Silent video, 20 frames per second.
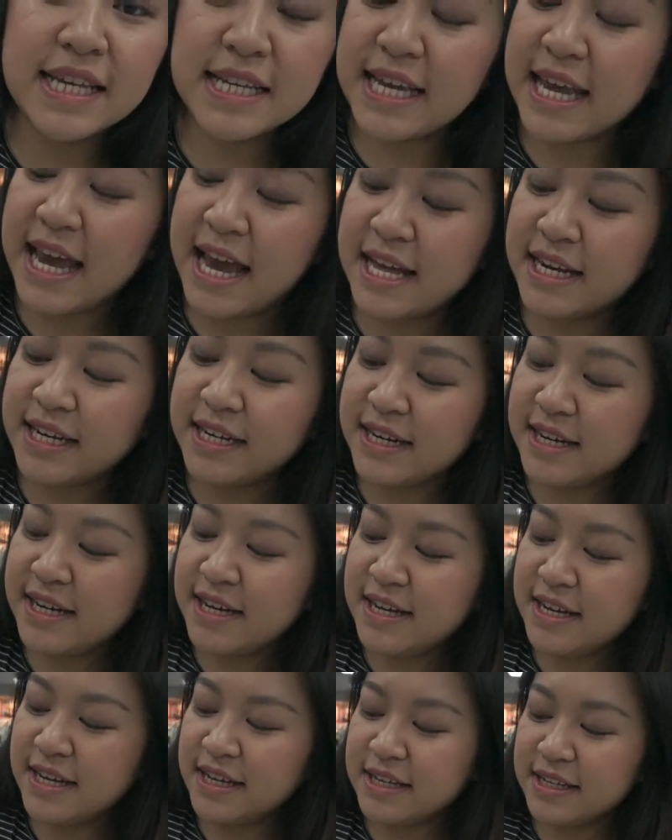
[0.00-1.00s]
in
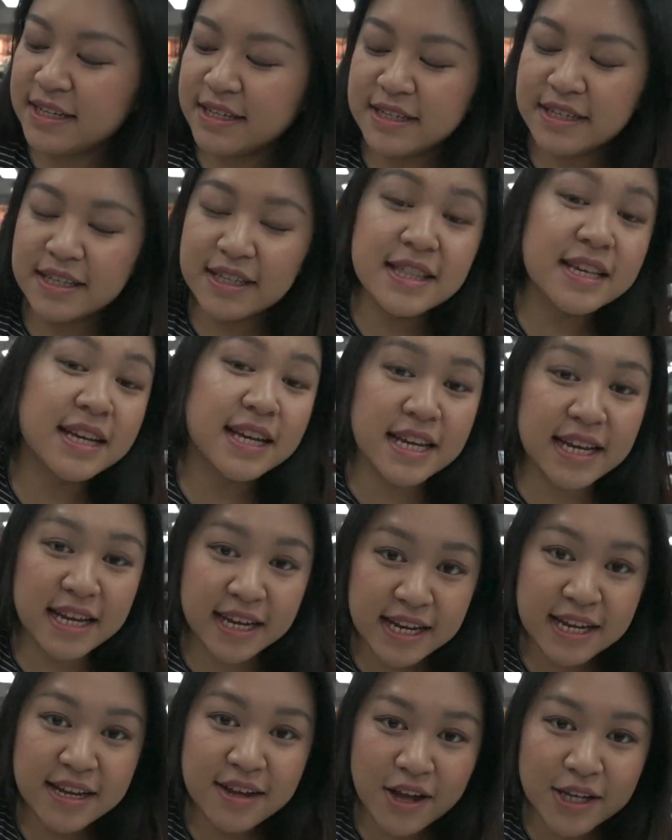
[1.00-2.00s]
Canada, in the
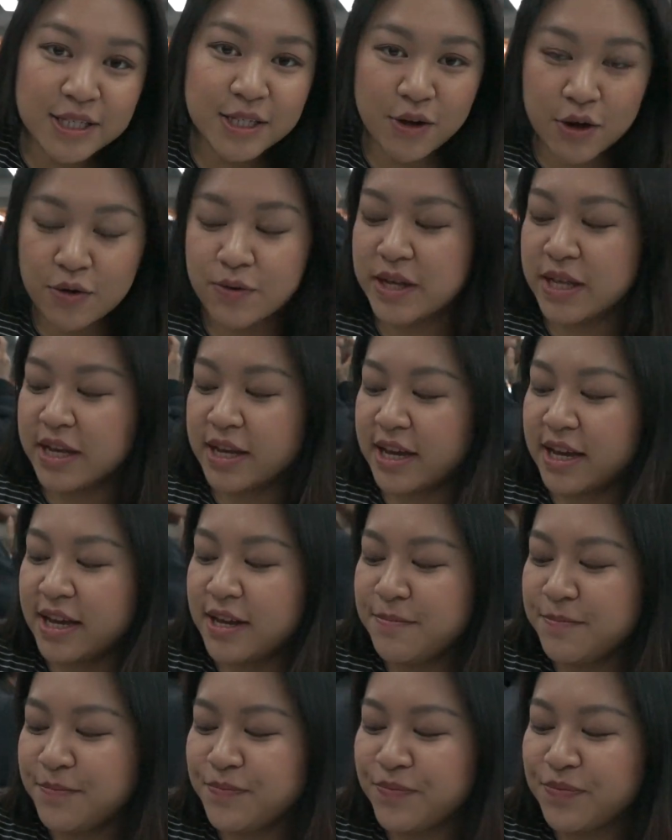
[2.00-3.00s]
Canadian Costco are really good.
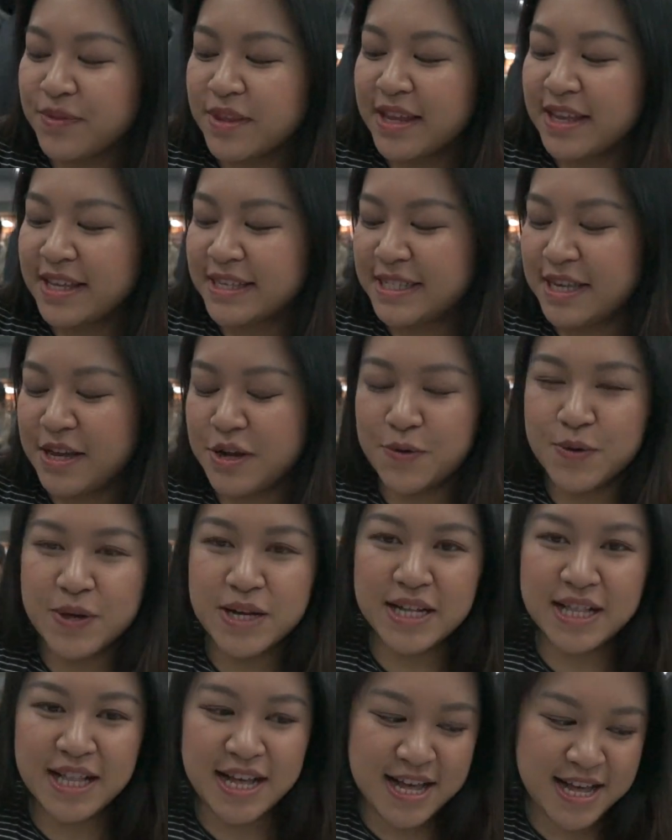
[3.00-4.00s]
So
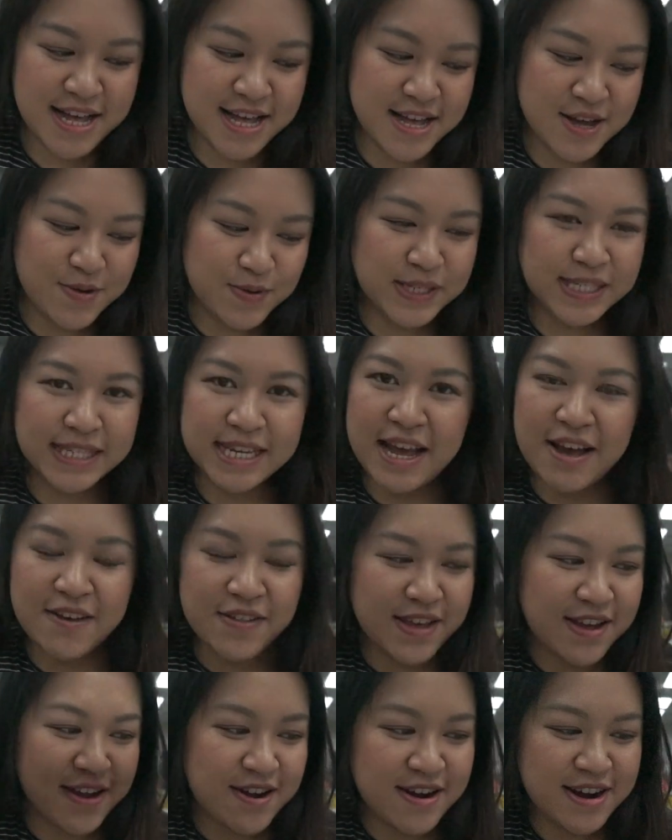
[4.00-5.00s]
we'll, uh, we'll see how
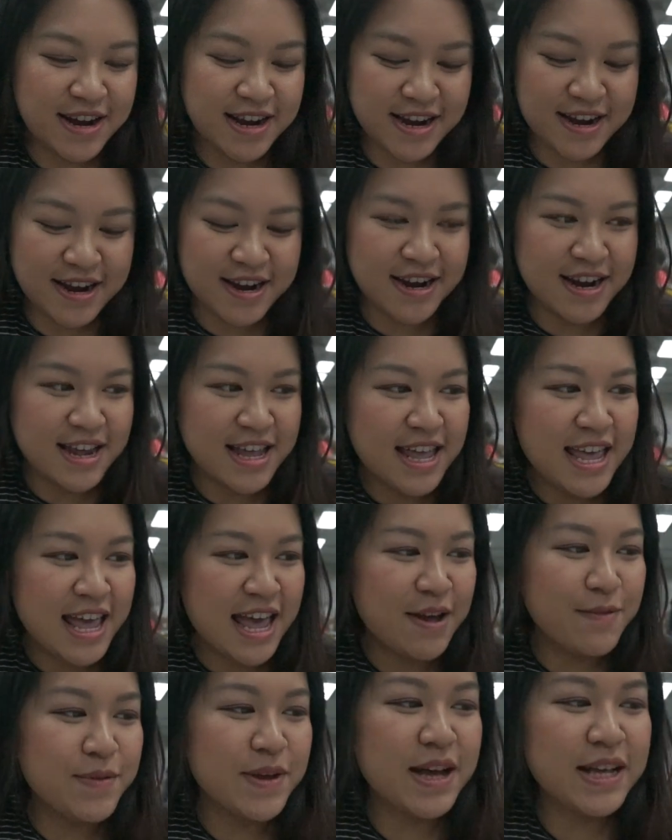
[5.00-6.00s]
they are here.
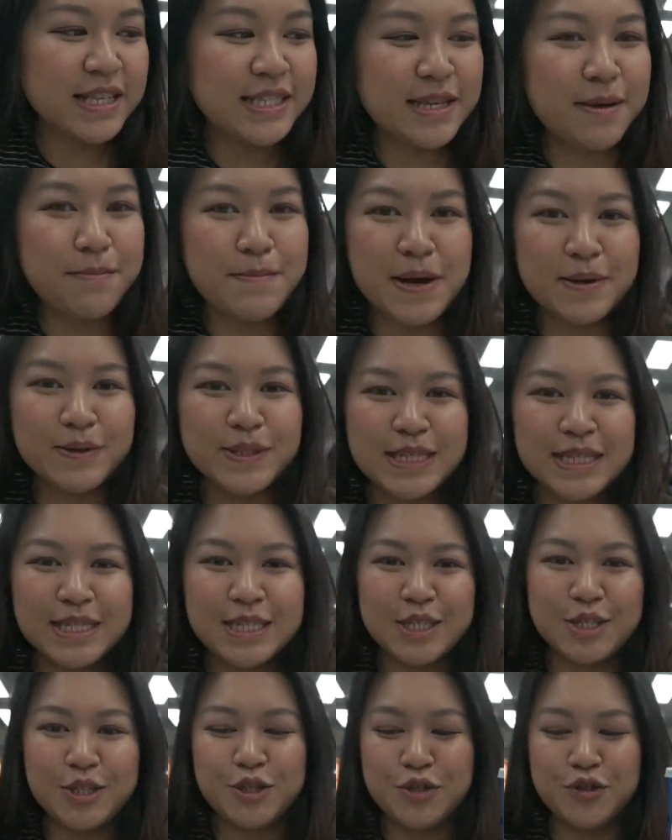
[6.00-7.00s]
And we got some Mountain
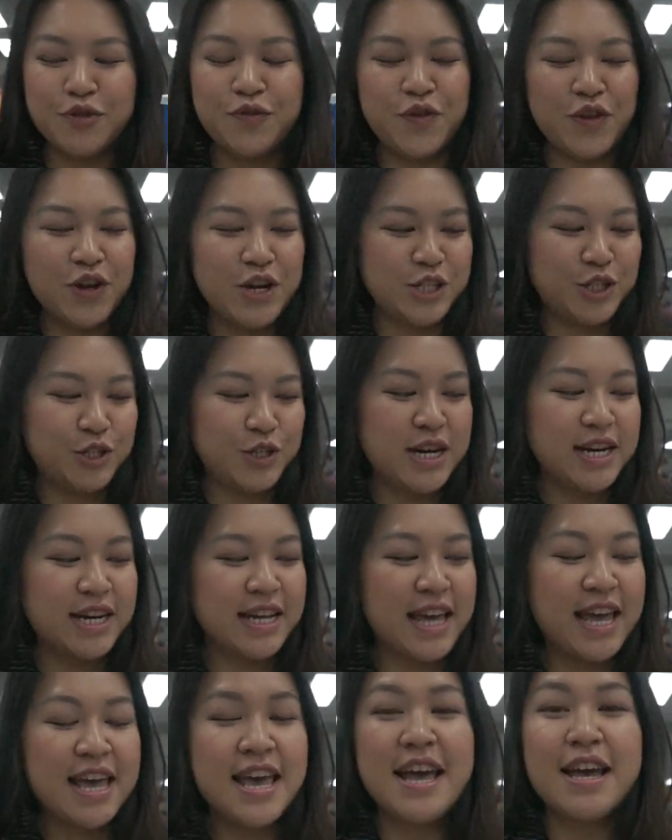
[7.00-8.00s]
Dew for our
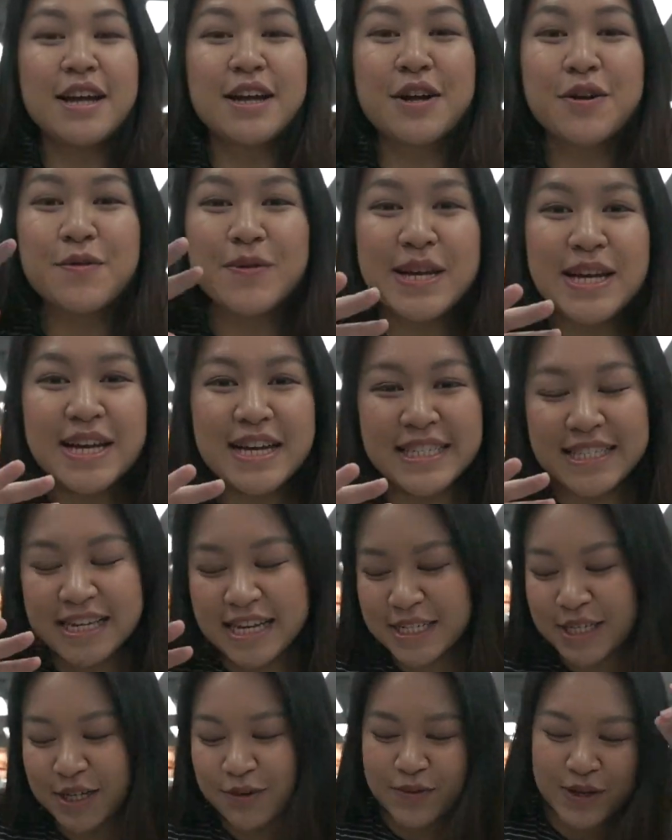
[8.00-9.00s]
drink. Korea is
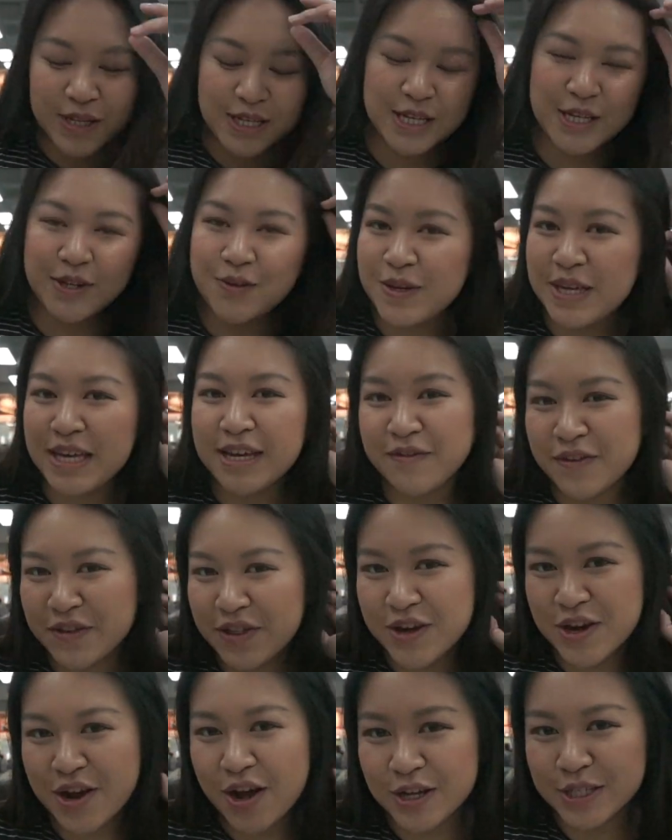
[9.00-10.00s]
actually really unique for
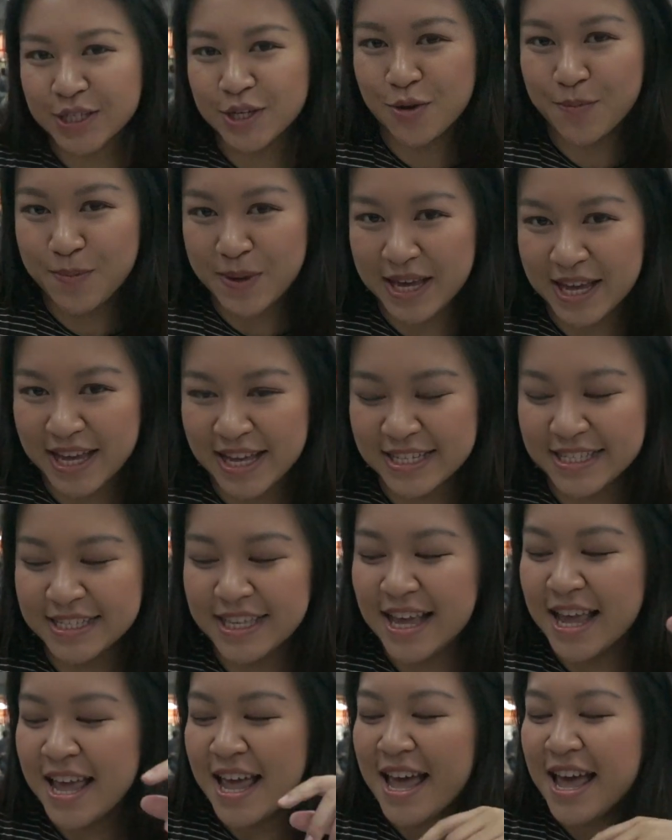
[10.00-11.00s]
their Costco because
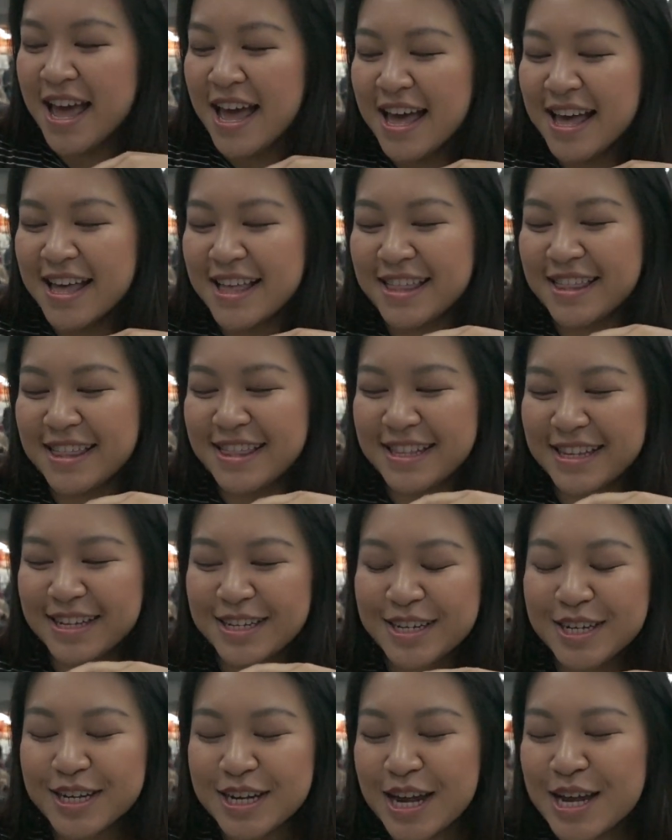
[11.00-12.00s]

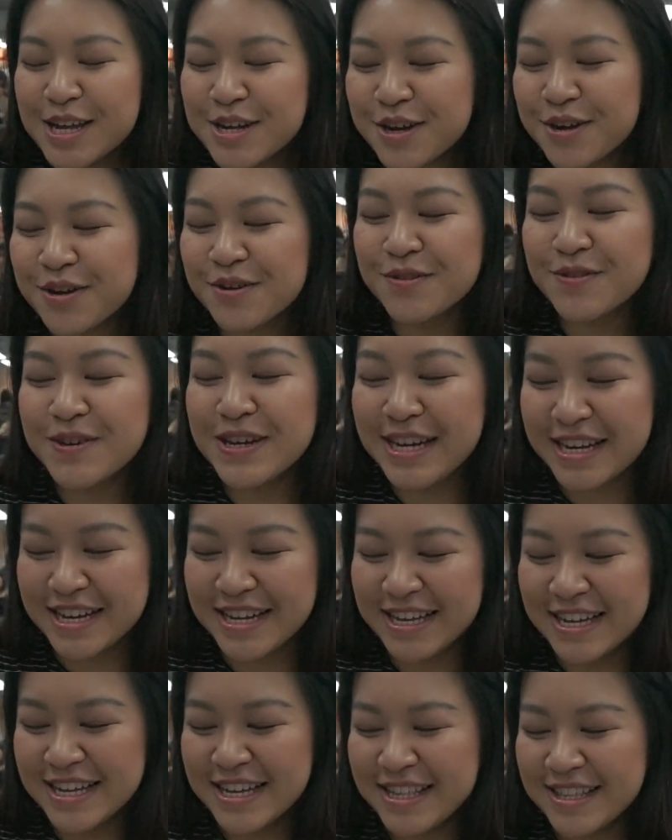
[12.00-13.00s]
in
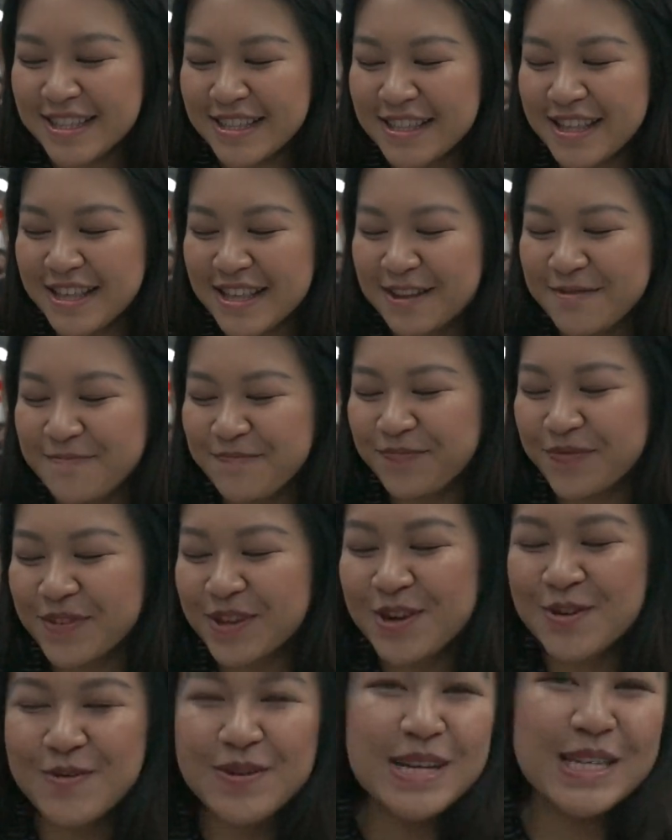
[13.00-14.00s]
Korea,
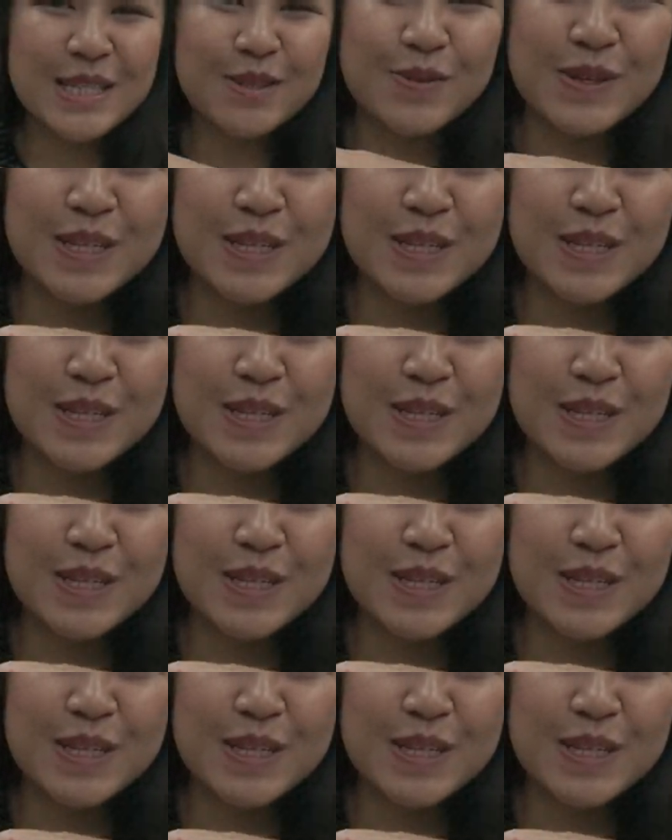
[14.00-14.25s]
Koreans